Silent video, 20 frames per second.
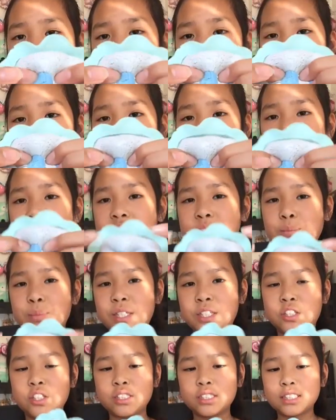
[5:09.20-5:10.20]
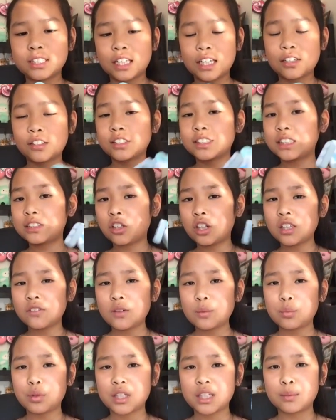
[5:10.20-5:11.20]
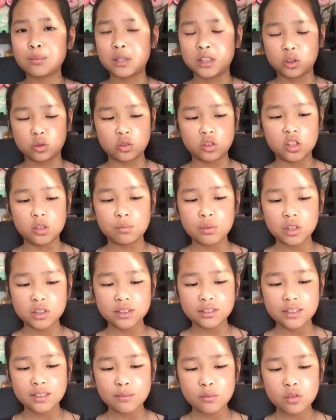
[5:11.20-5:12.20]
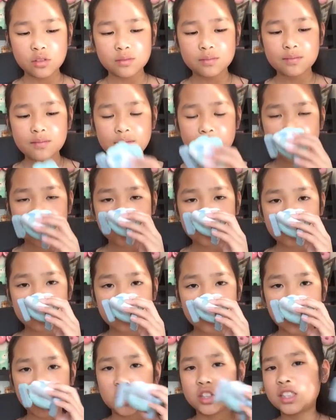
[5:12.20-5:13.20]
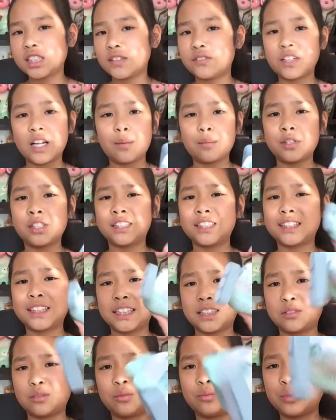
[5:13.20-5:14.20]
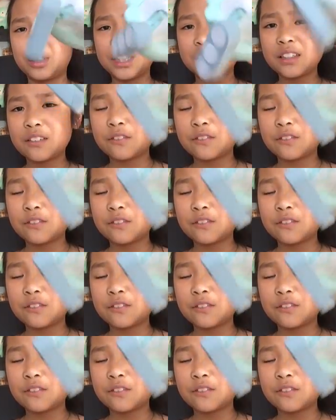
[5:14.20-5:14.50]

still smells like peaches because I don't even put it in my squishy box anymore. I'll just leave it up because it's like really